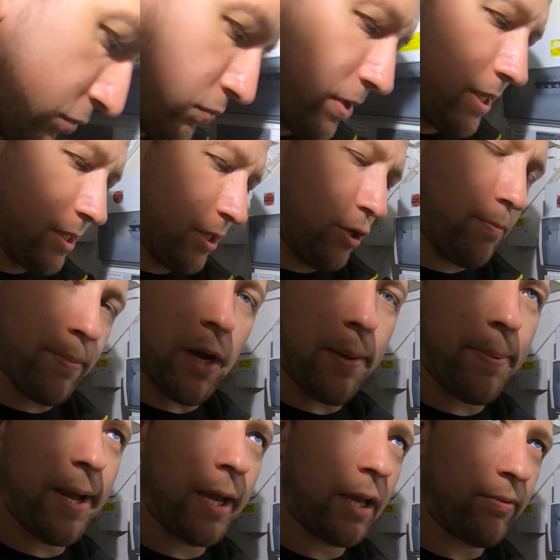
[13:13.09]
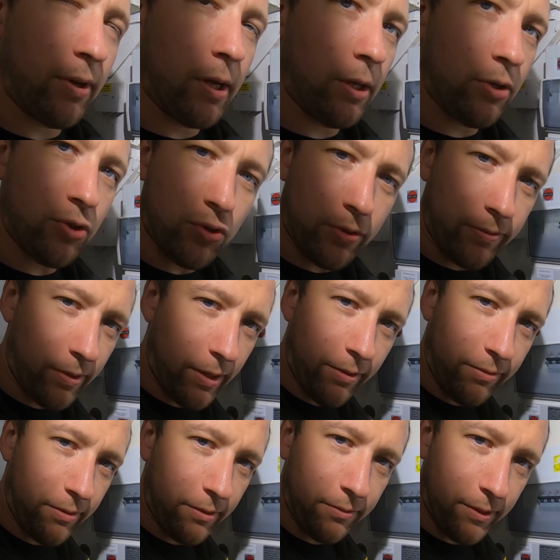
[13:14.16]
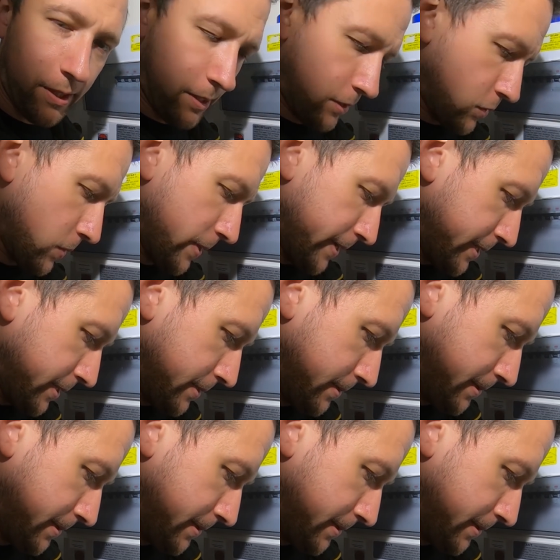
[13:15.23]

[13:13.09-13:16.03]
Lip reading: a reason you buy a pack of 100 for like 15 quid.